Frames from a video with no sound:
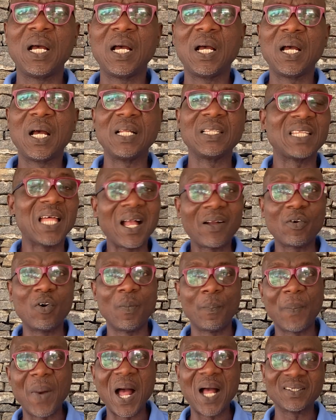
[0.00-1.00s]
and type
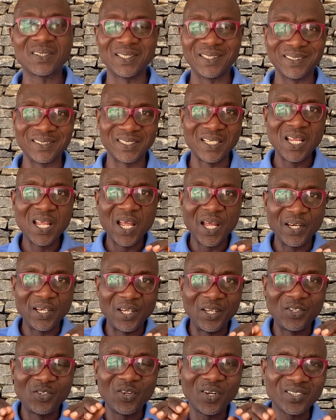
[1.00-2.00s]
of persons. They
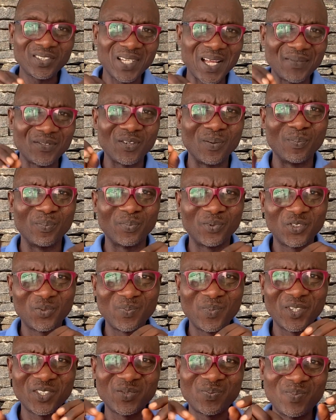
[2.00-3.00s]
just have some
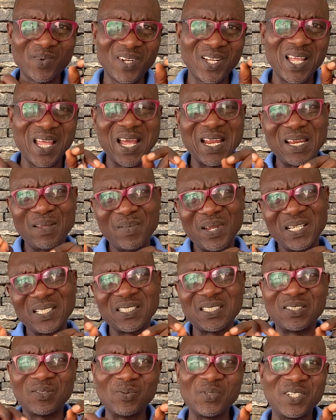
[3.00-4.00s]
small elements
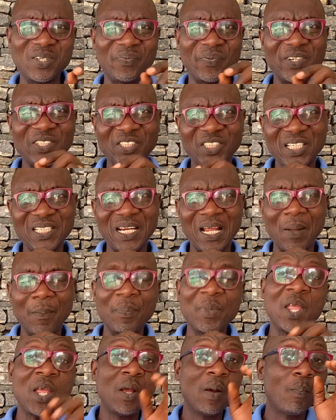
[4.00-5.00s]
to differentiate them.
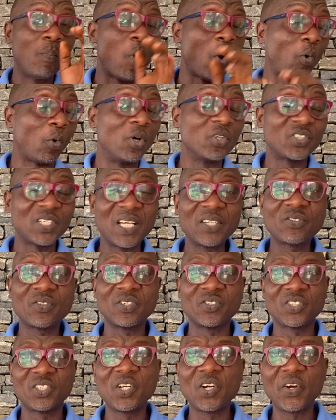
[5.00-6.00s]
But consensus
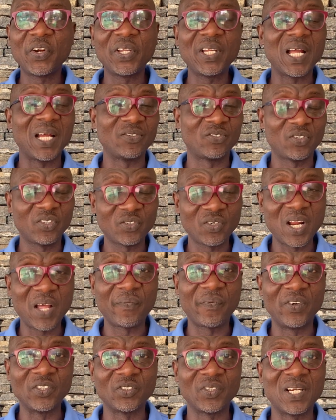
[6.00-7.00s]
theory and structural
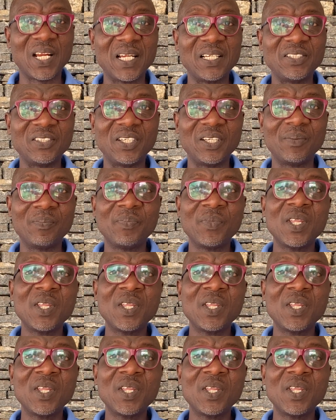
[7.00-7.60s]
functionalism